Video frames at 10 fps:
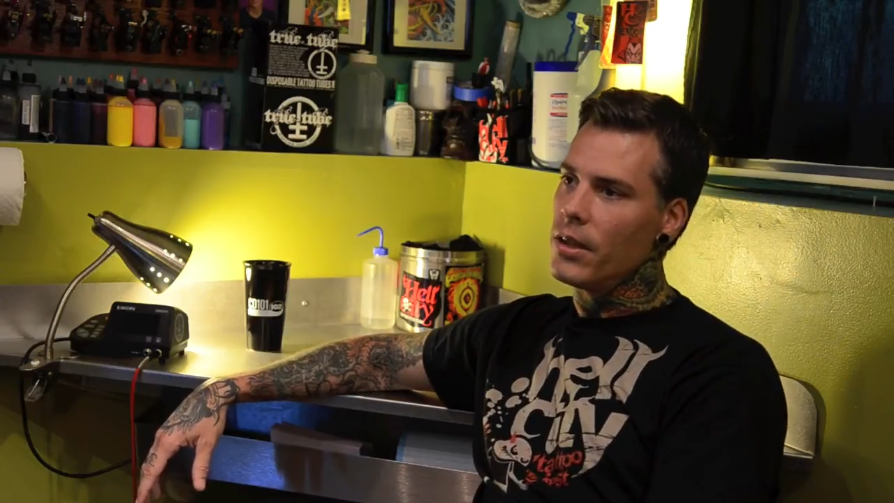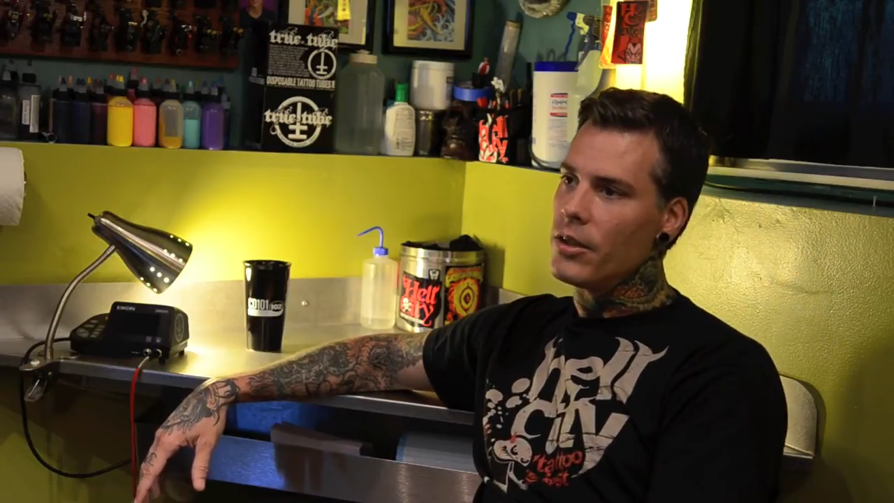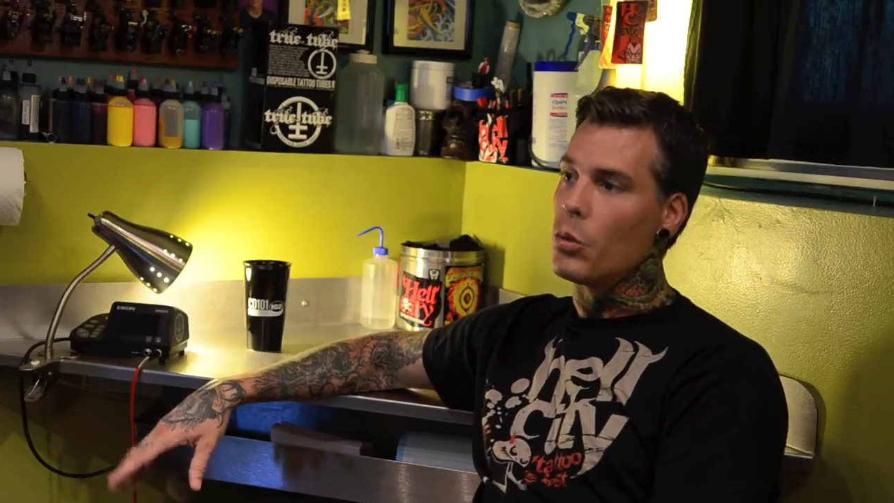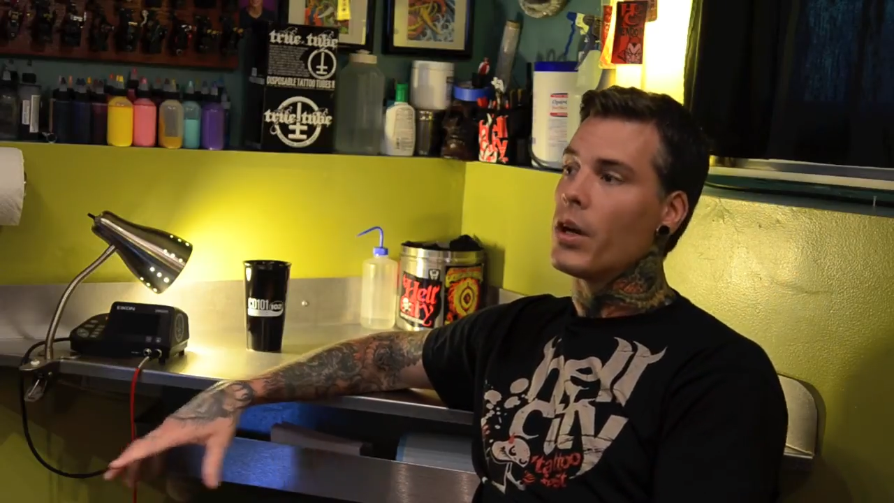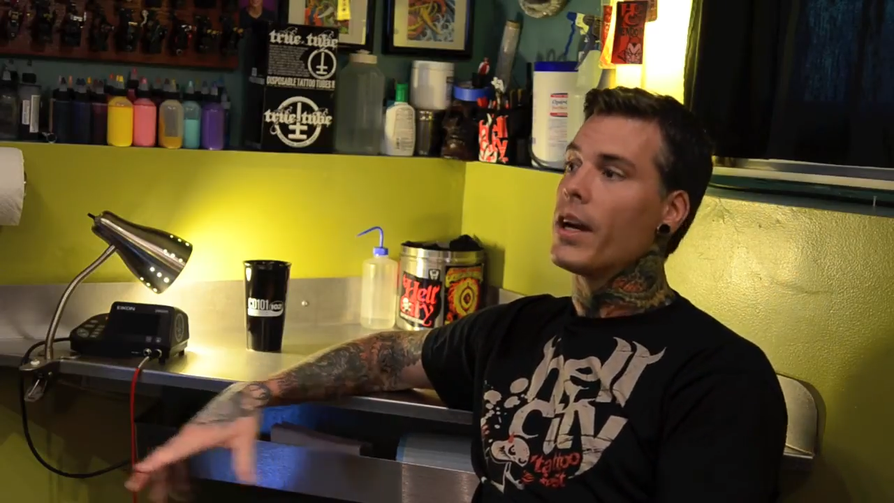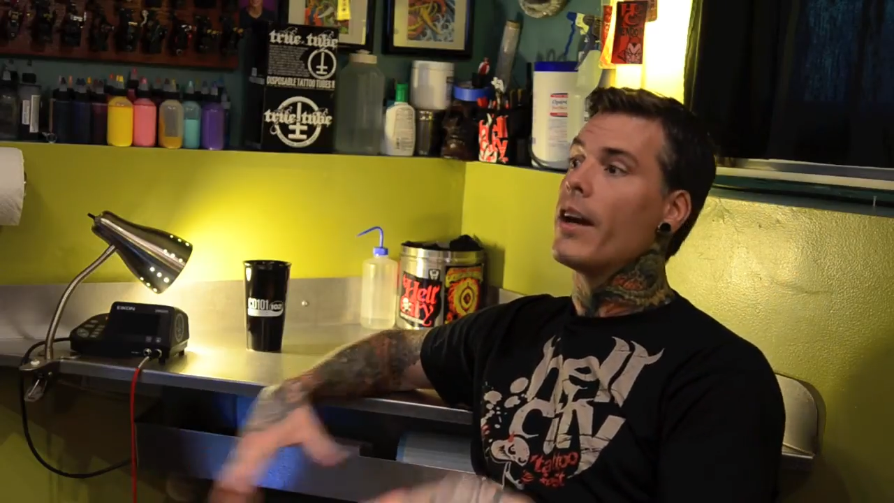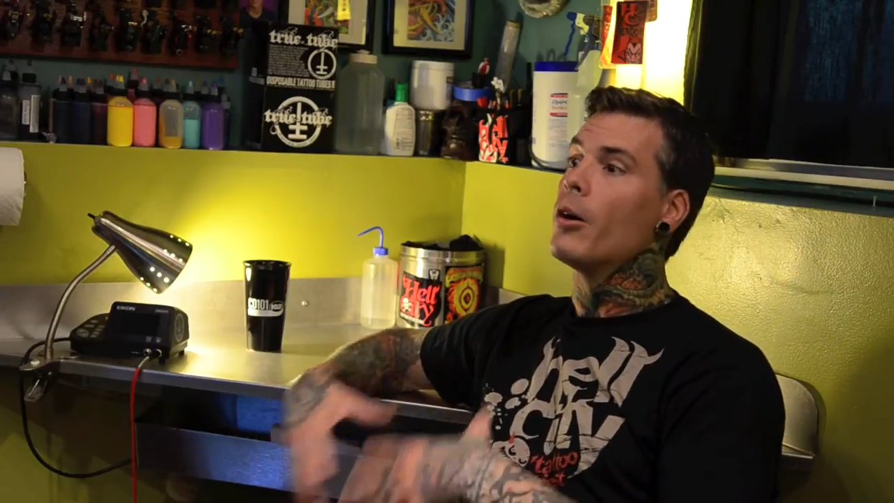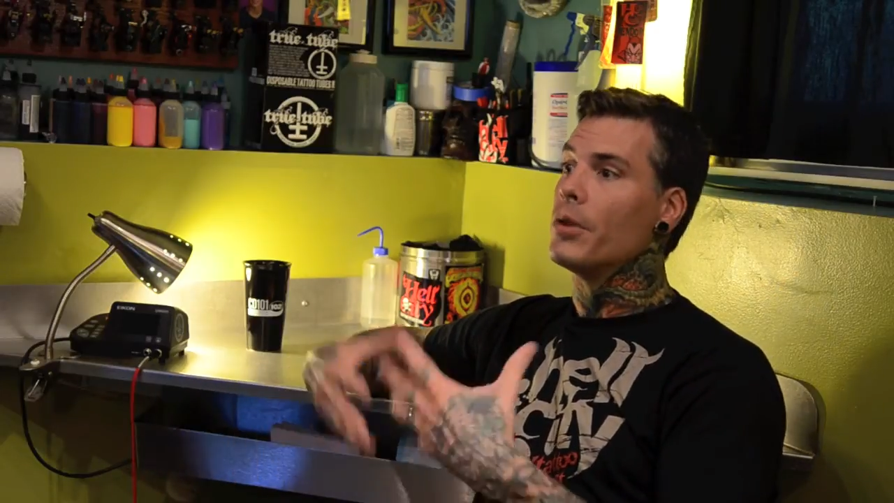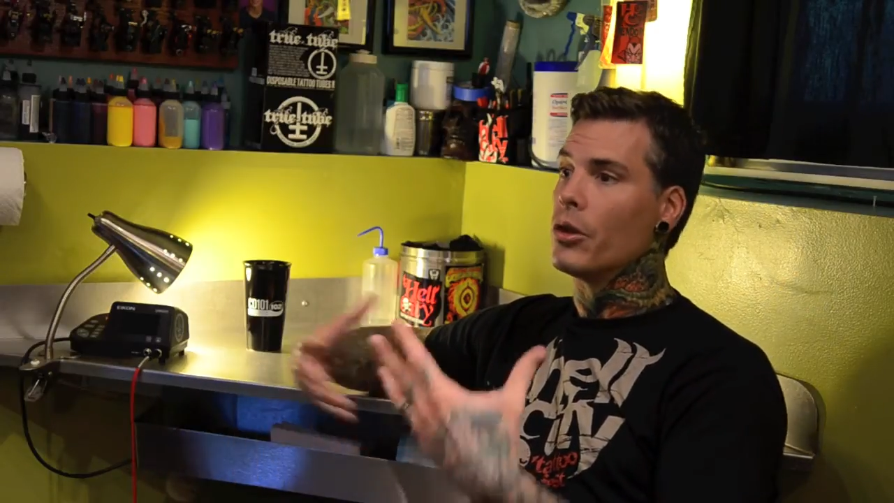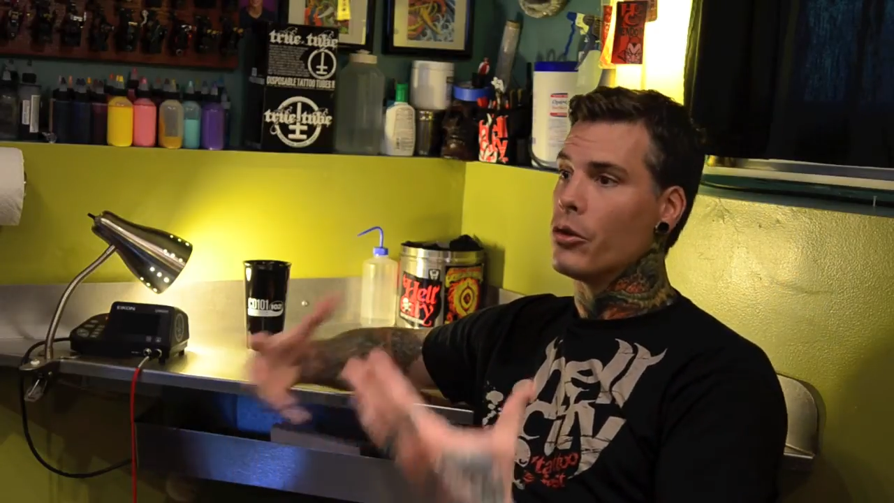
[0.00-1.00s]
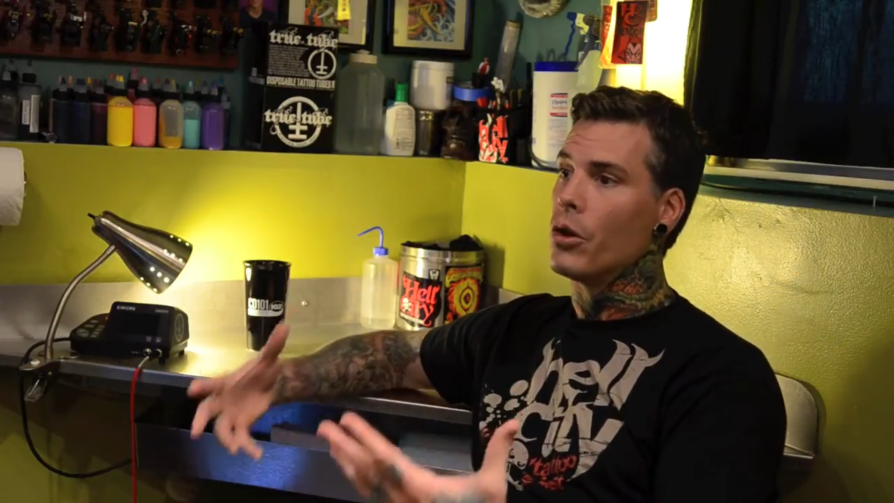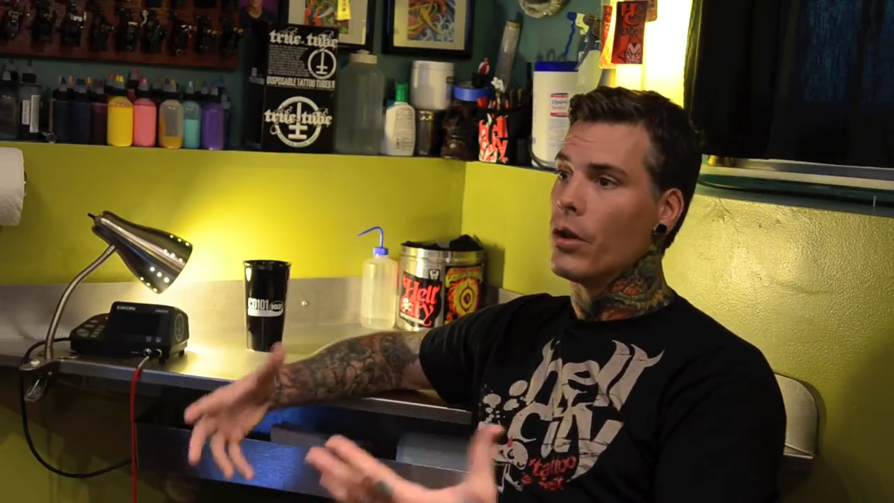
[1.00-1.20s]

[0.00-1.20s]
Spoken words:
is what kind of helped it grow.